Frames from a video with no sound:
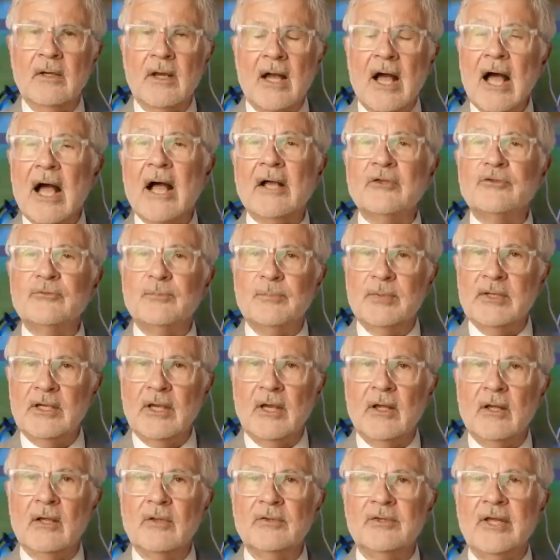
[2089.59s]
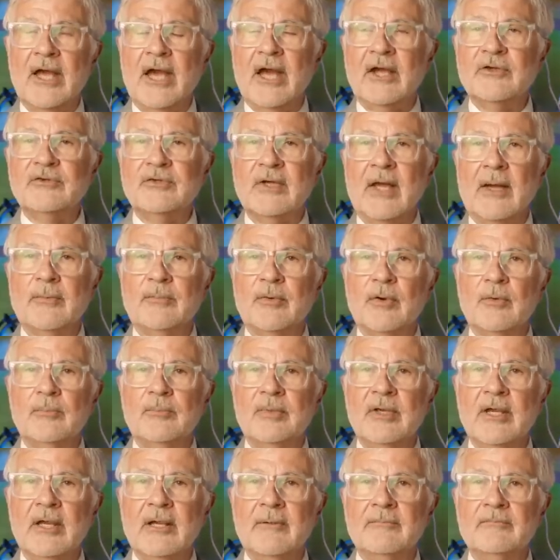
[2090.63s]
OXPL dash
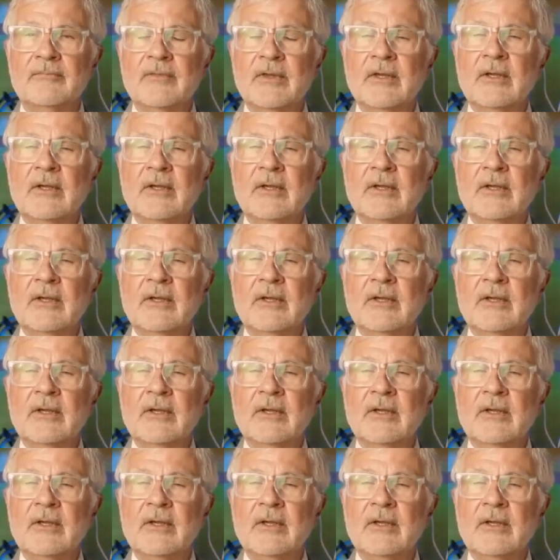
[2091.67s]
ApoB.